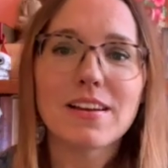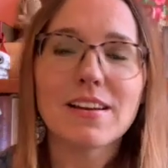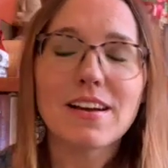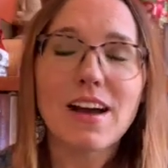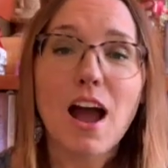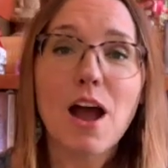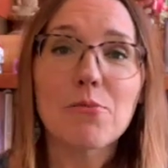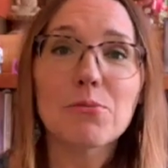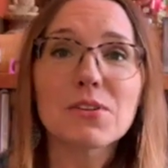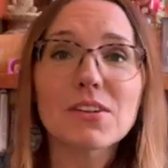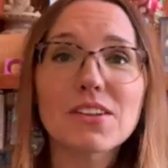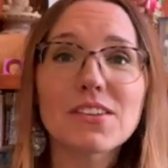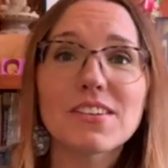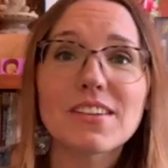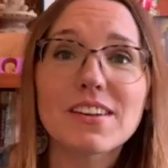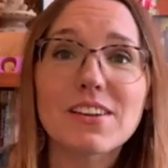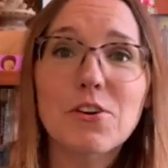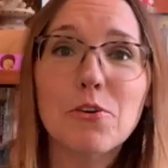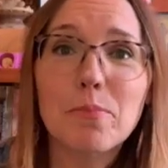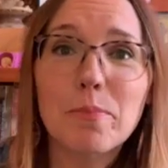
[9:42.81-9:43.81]
I was a
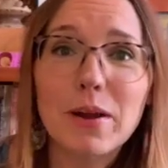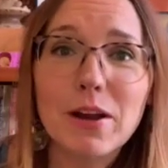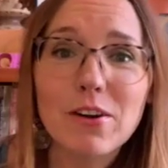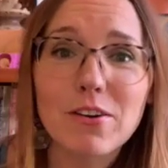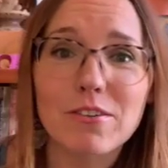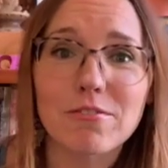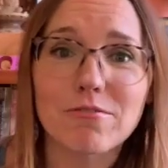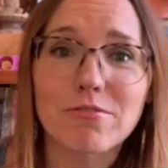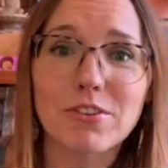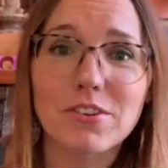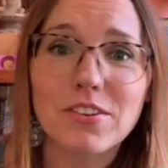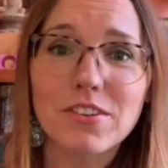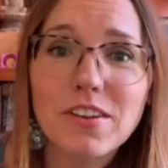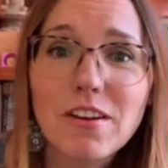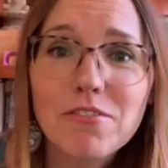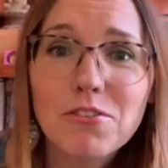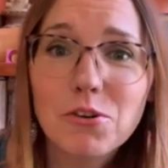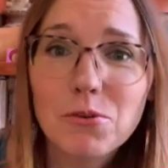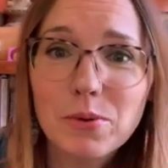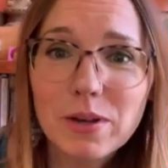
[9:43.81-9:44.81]
single parent for
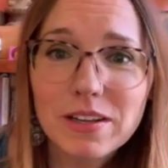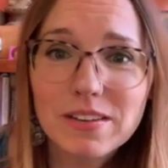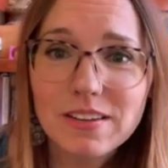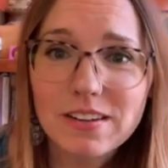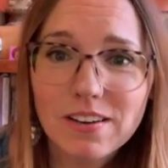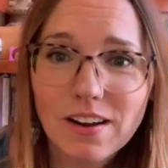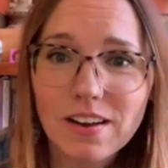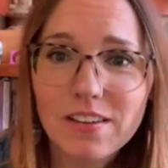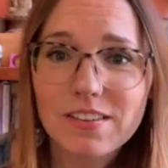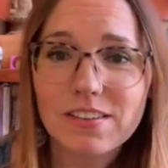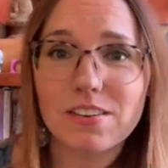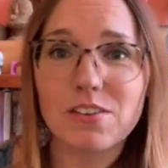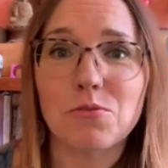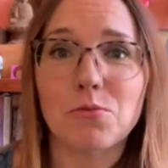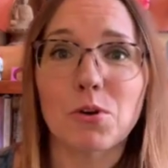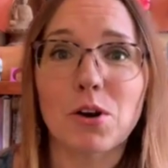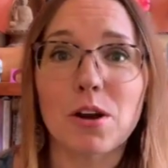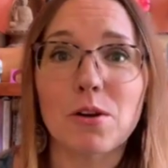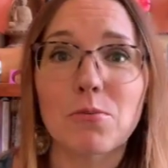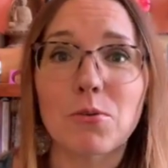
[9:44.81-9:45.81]
several weeks in Austin
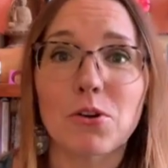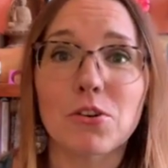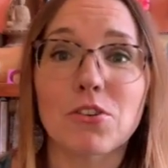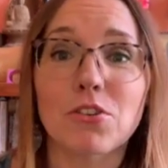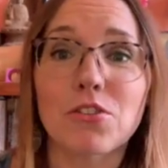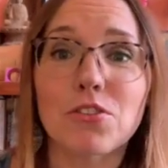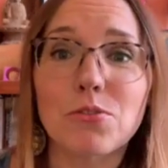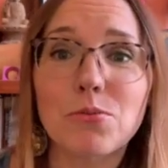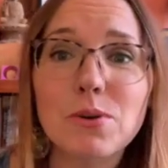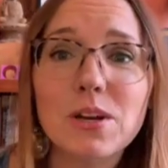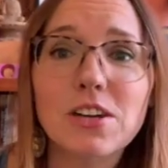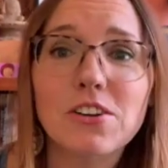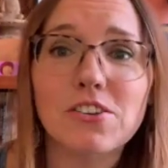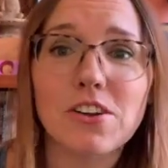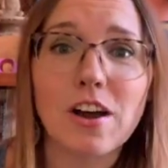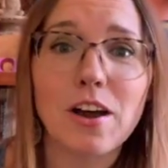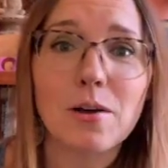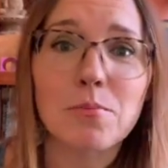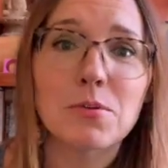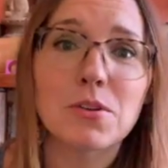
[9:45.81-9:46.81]
where I worked 3
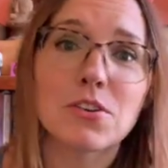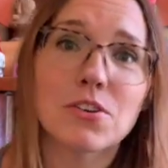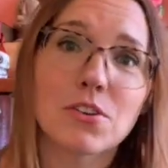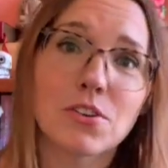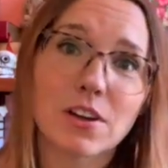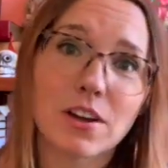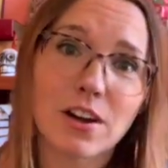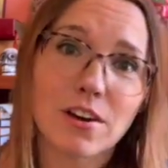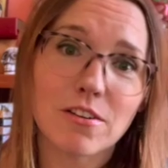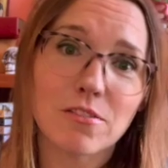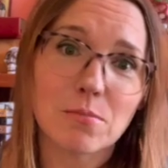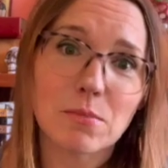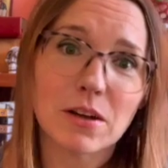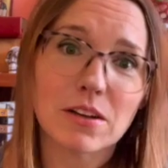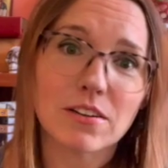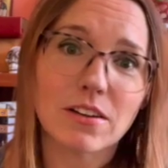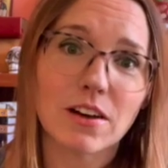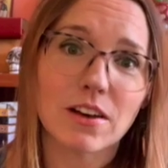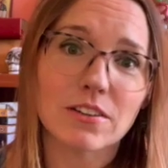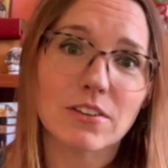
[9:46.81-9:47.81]
jobs, took care of my
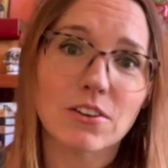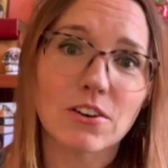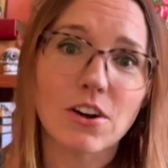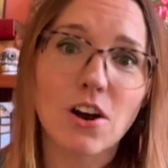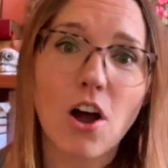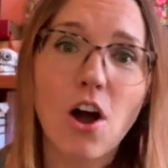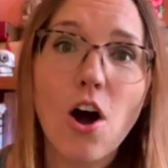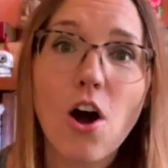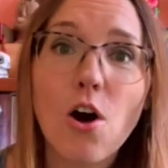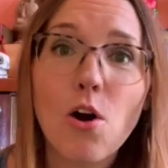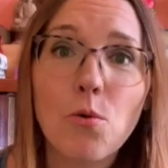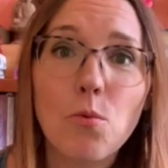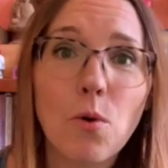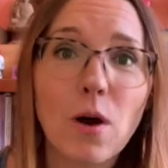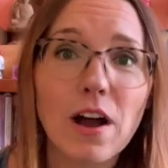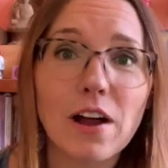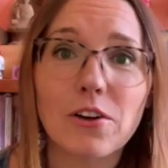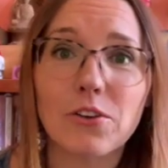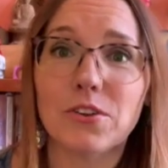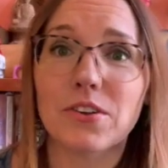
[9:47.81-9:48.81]
toddler, all
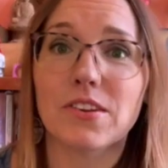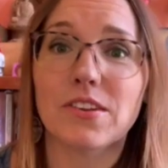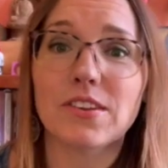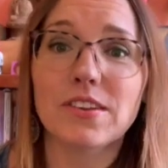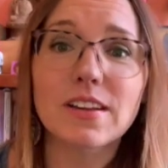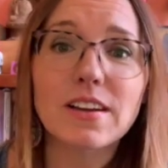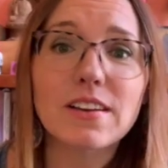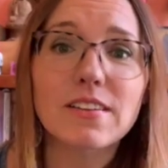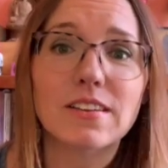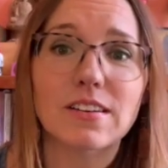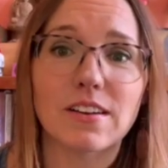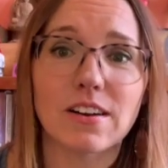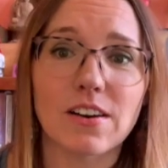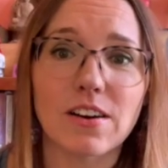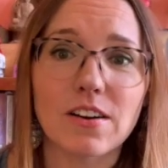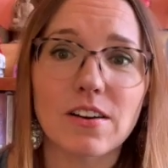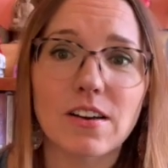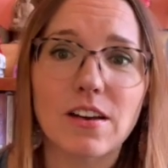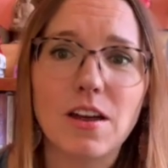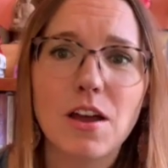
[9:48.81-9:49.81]
while sick as a
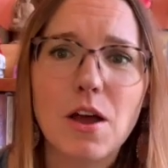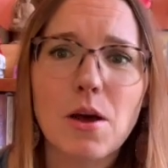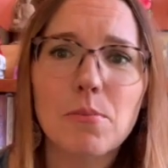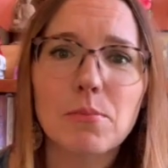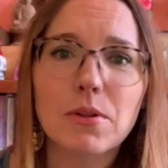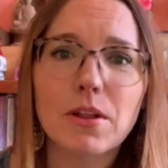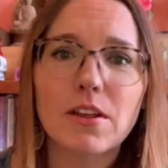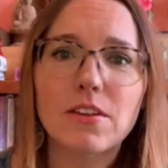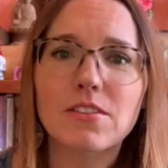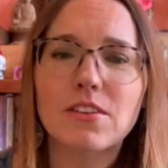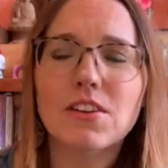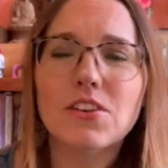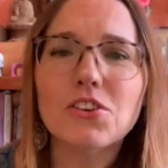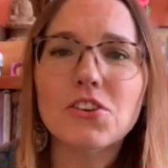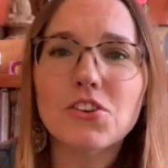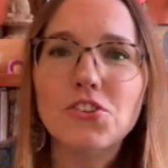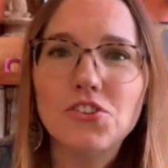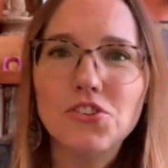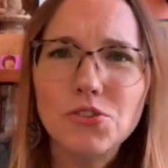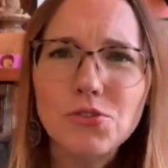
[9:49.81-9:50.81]
dog. Plus,
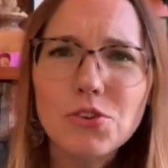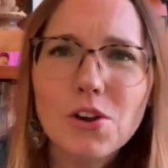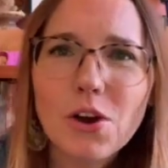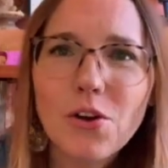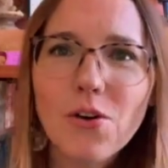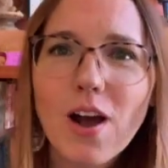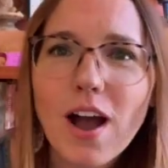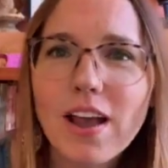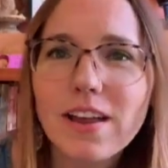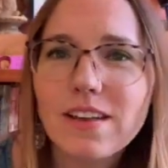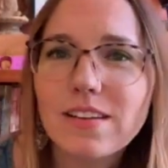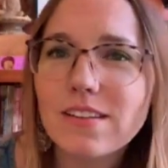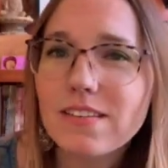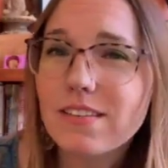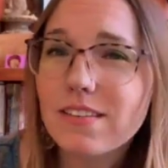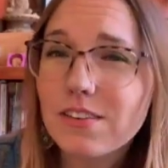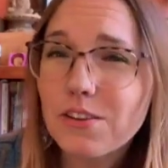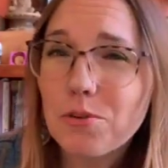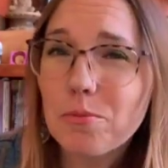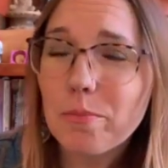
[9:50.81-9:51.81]
did you know I can
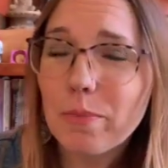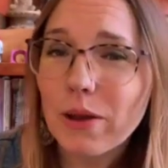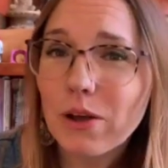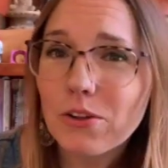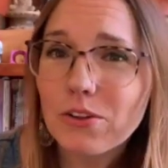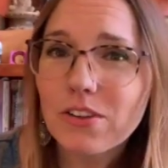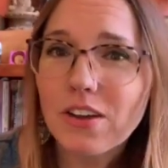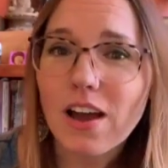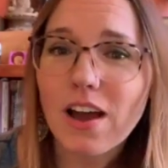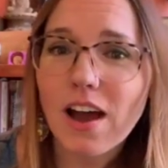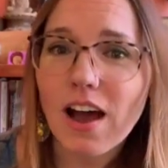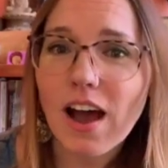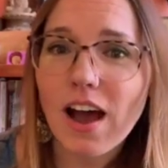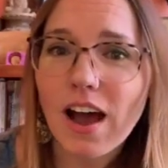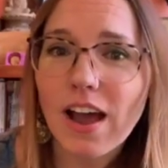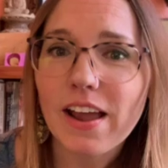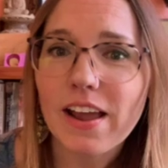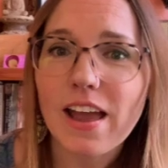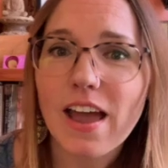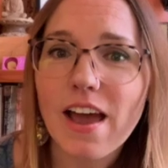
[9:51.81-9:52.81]
still belt a
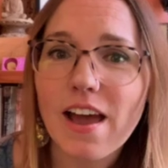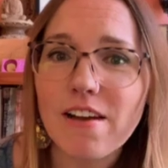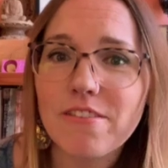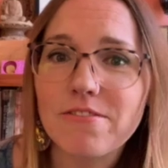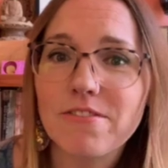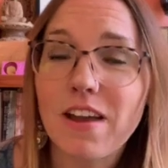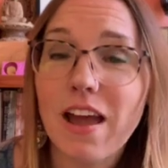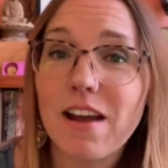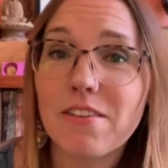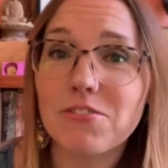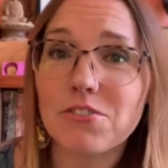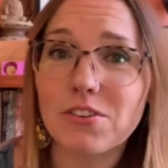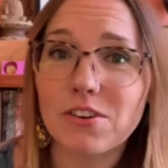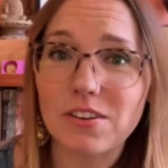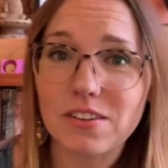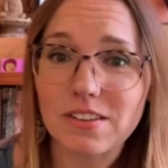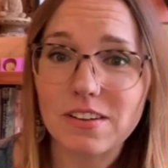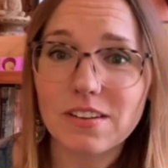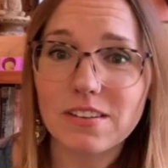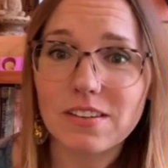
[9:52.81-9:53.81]
high F after a
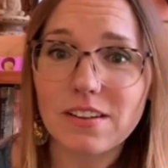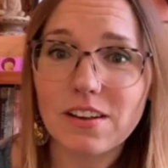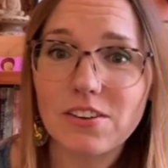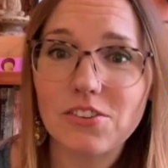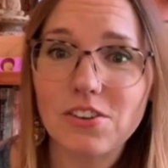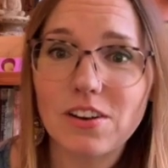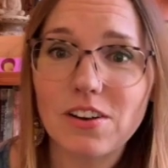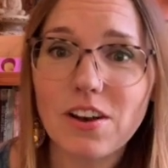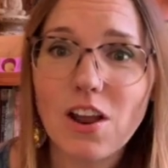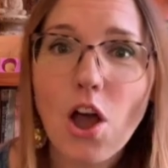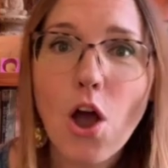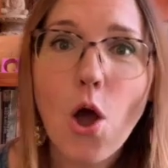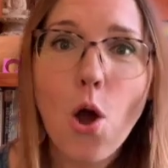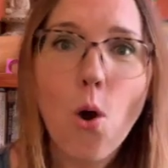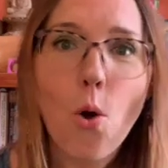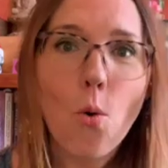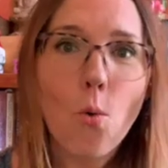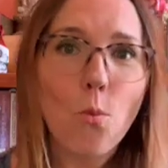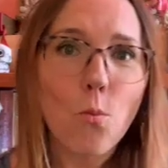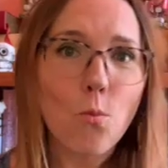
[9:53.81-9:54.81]
C-section?
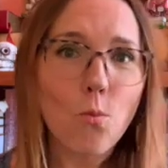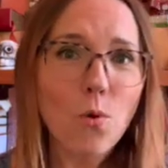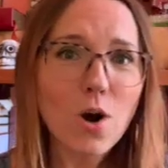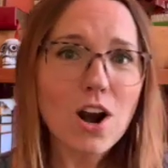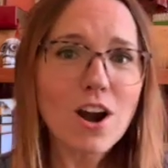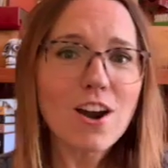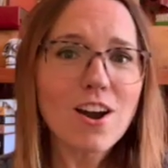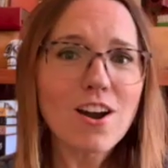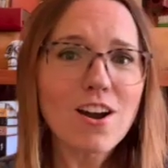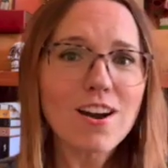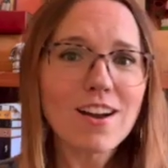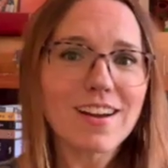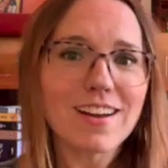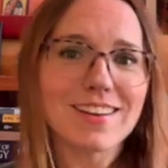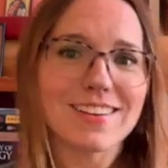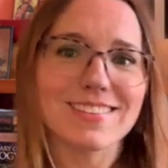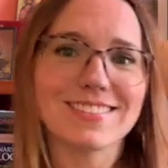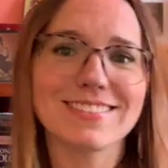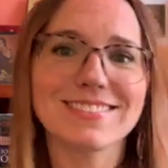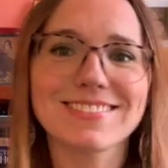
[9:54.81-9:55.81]
Work!
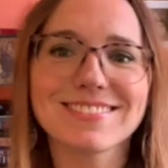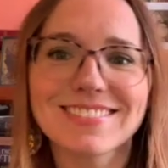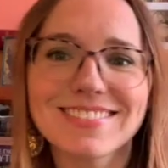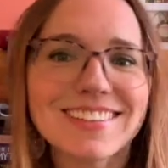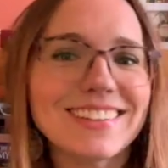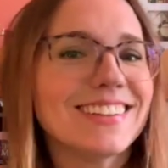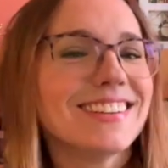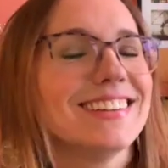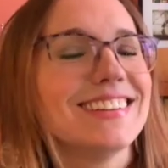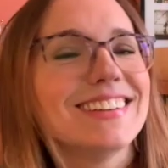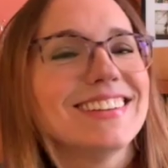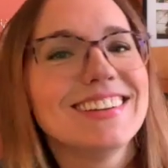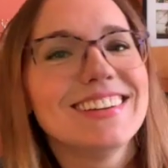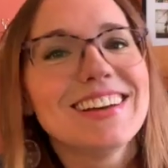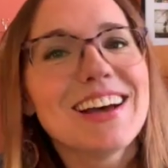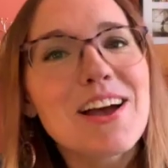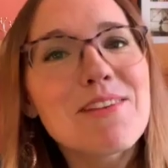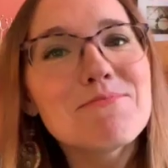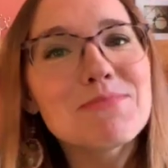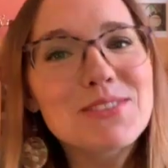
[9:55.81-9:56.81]

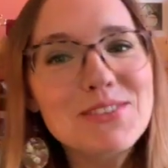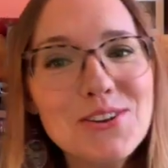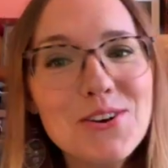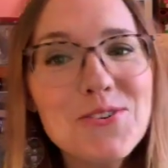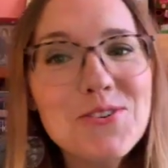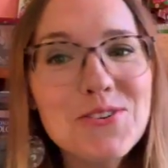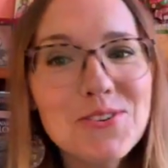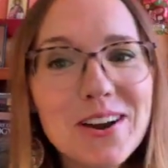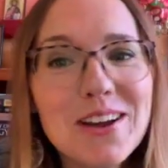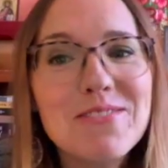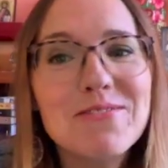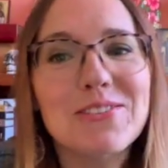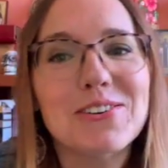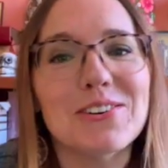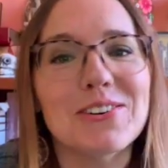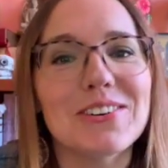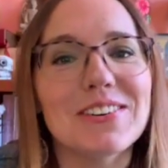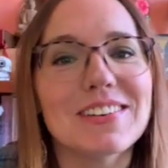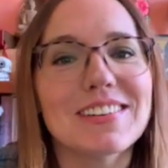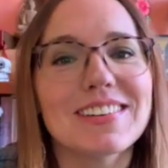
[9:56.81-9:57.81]
I'm so
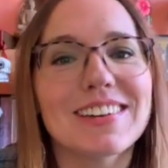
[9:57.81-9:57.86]
grateful.